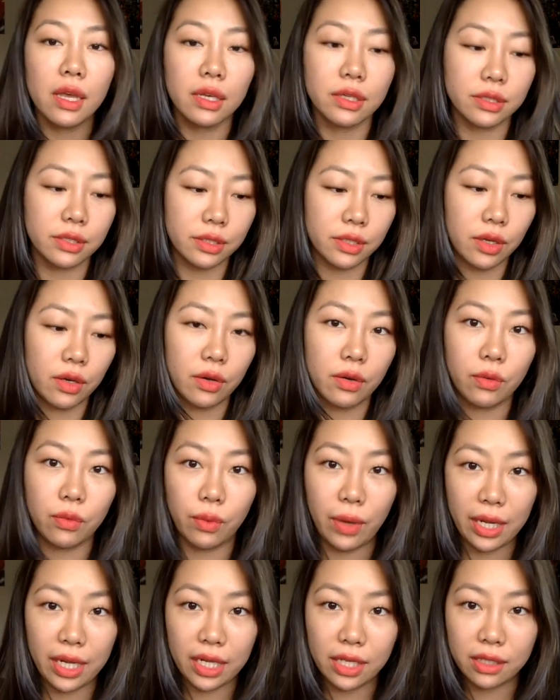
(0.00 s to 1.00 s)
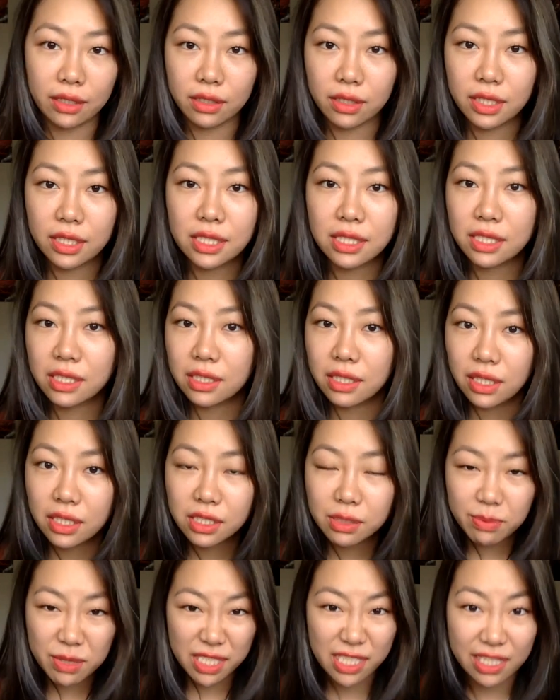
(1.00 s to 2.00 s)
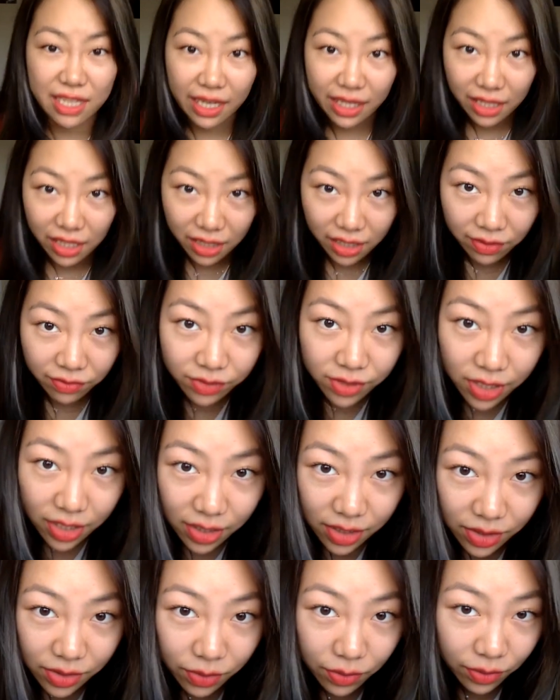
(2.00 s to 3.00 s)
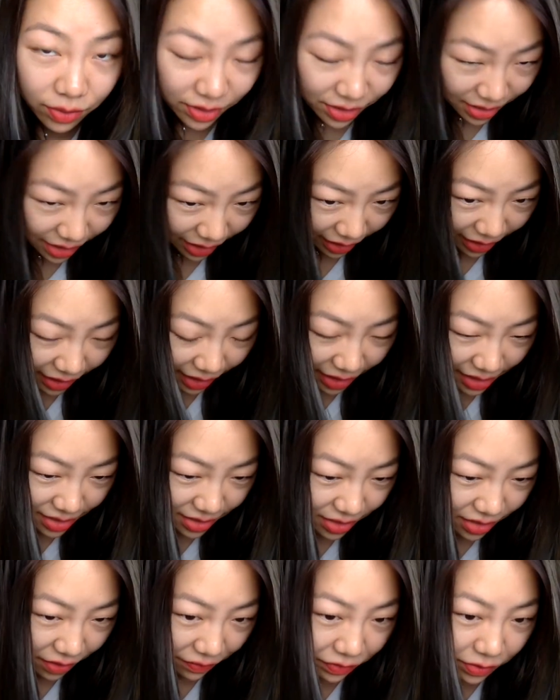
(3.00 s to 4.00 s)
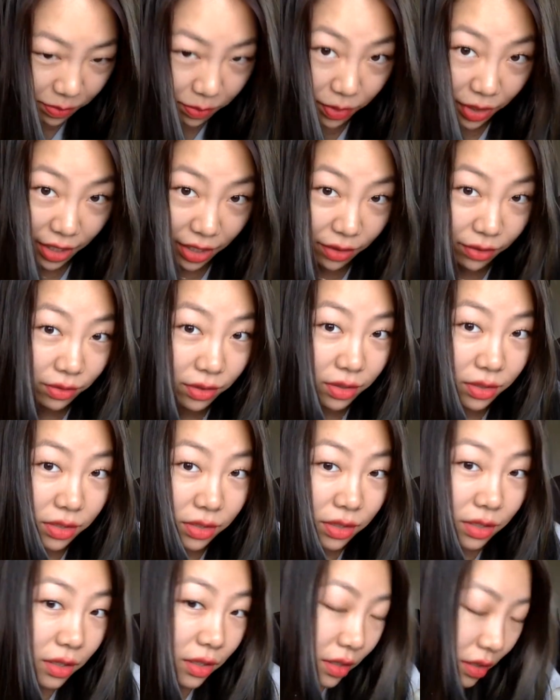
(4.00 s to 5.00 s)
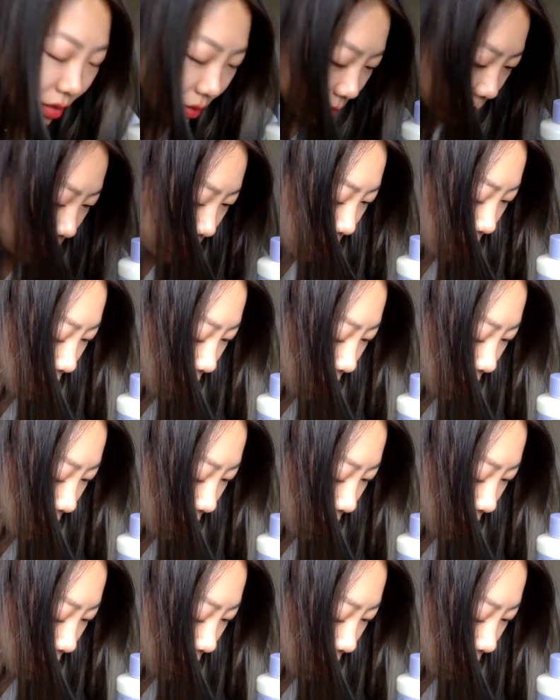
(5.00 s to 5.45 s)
So when it's been slightly lifted, so it's like nice soft brown with a